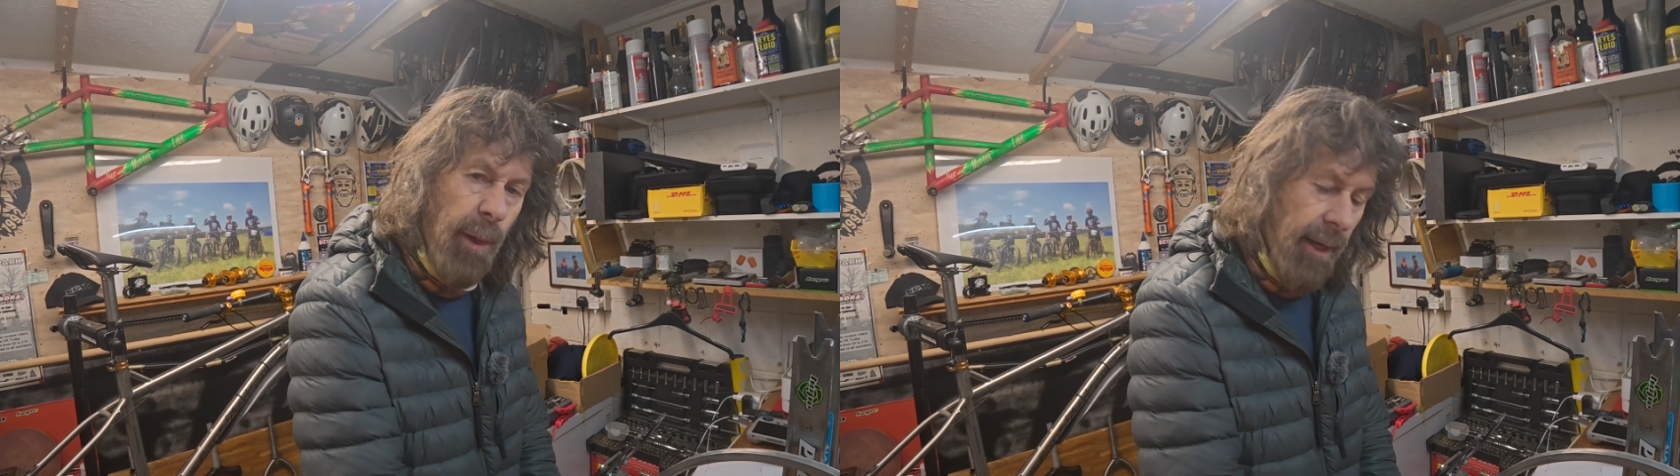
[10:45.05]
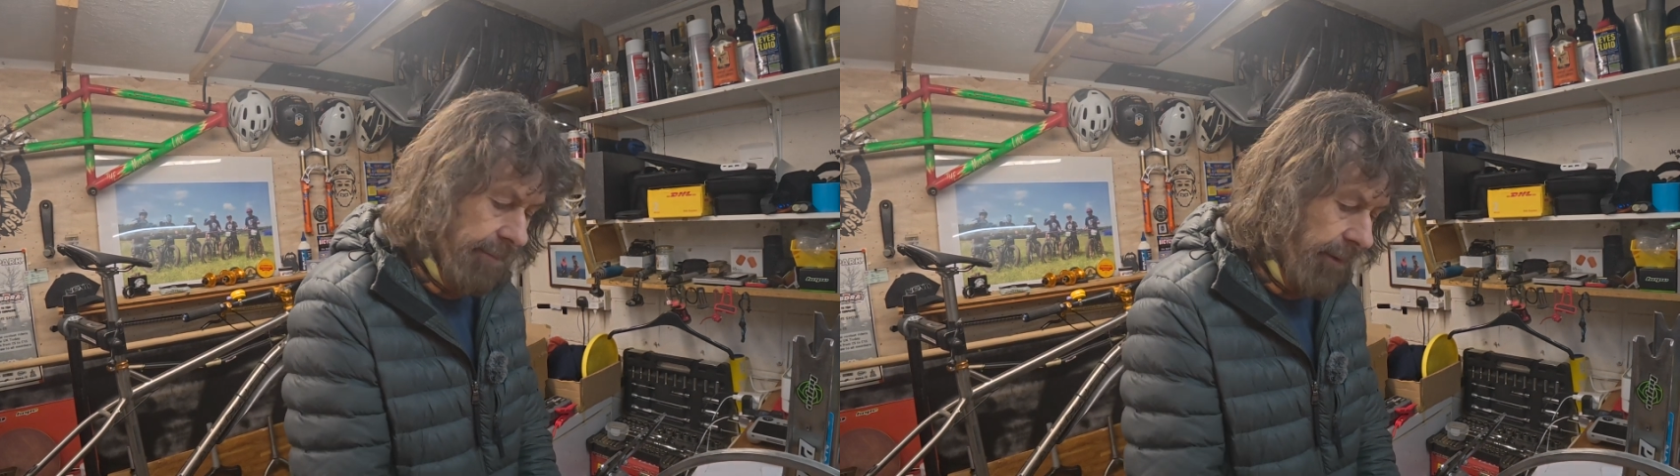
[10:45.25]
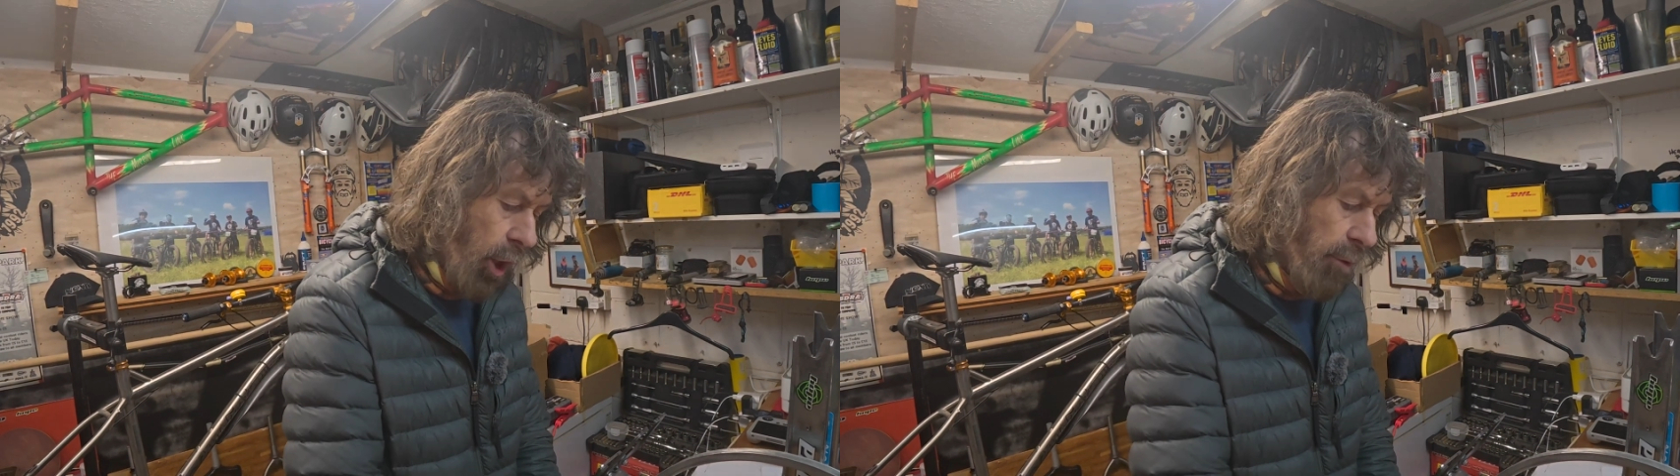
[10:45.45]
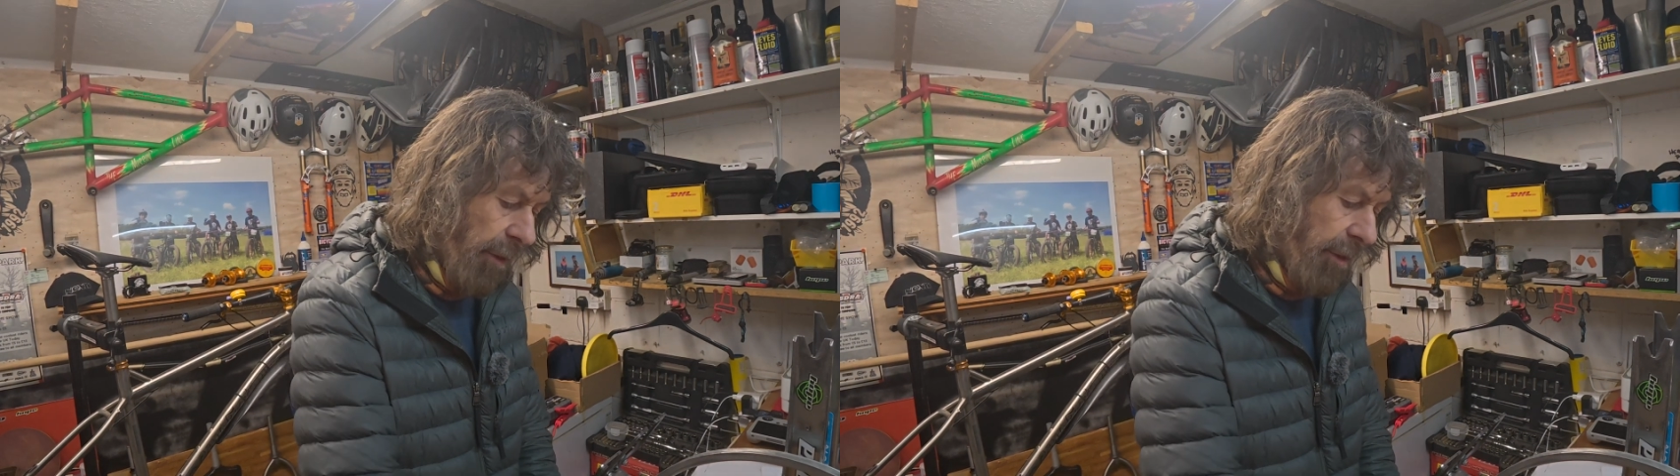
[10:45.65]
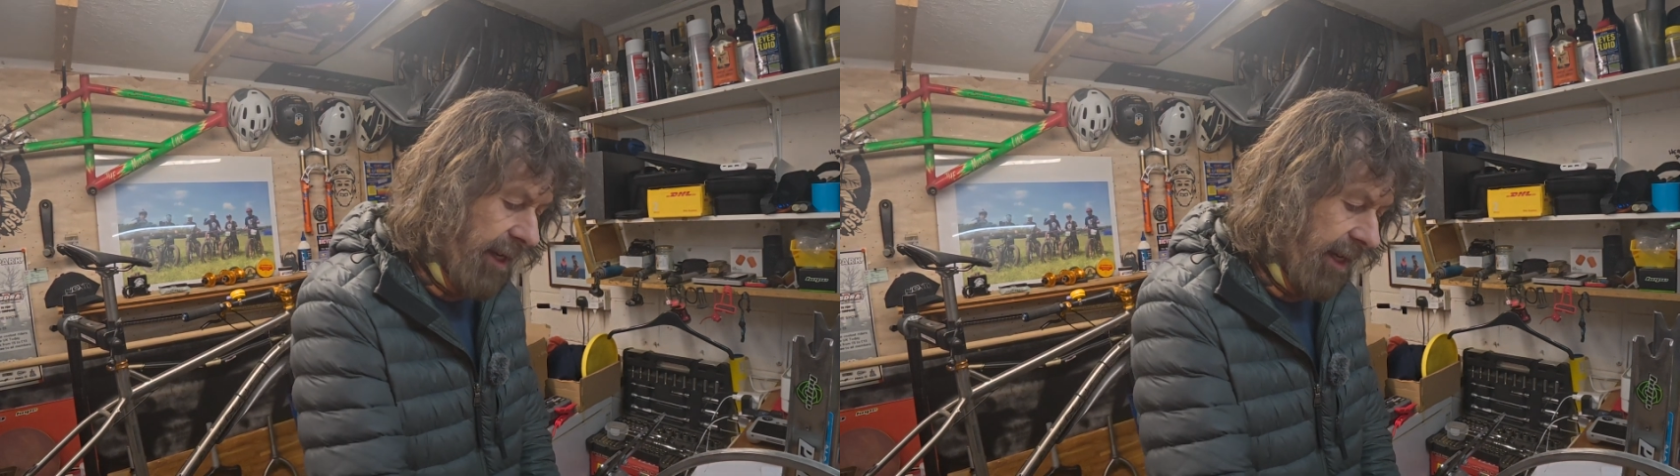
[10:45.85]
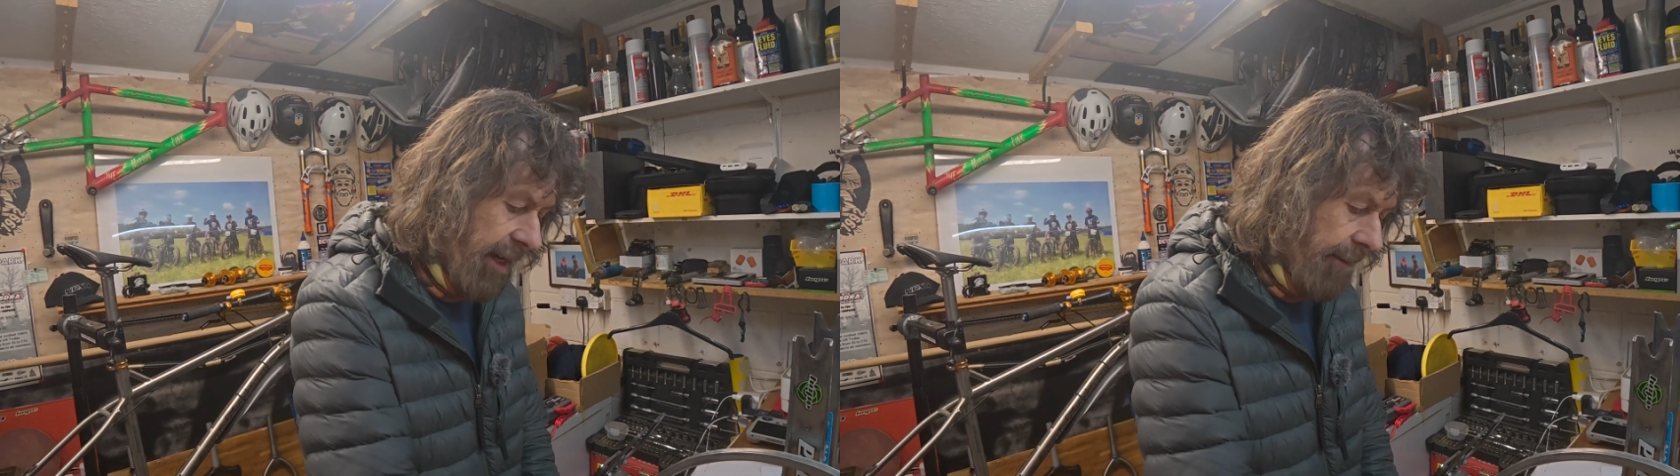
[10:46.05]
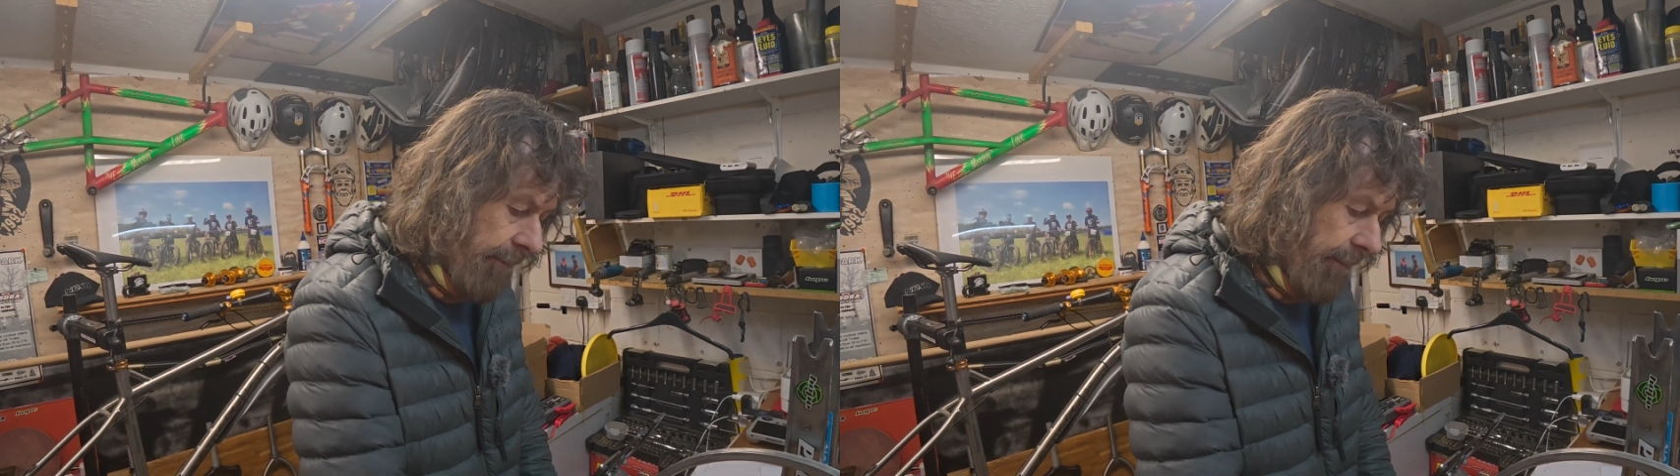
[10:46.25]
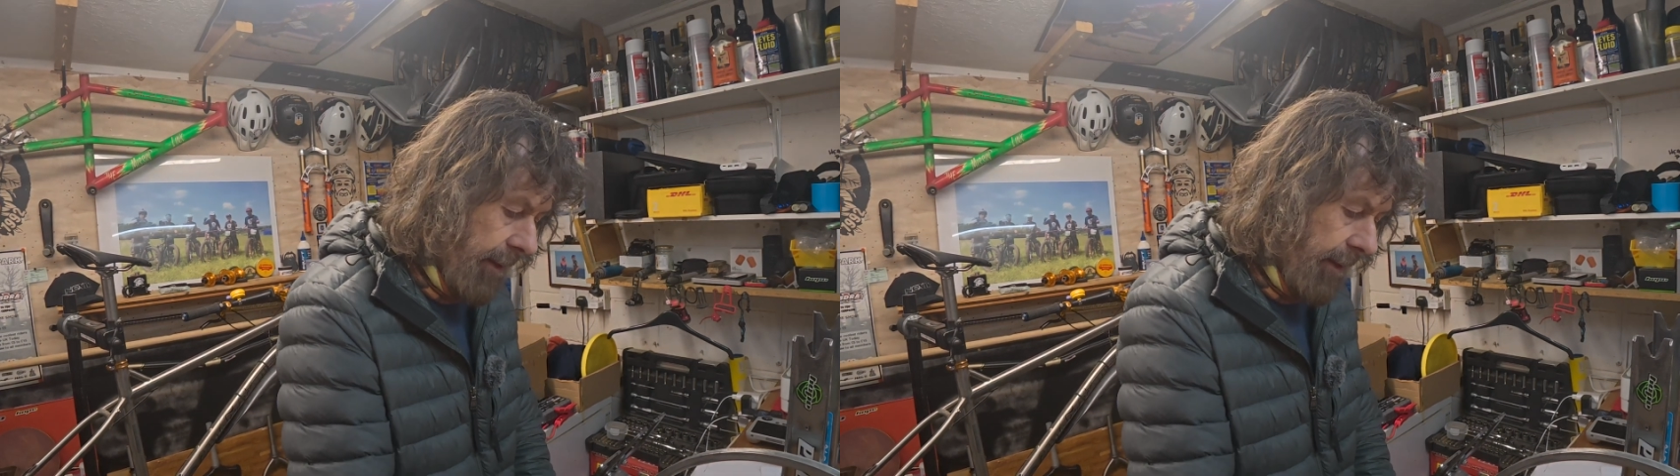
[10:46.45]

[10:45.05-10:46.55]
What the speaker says: it, overthink it.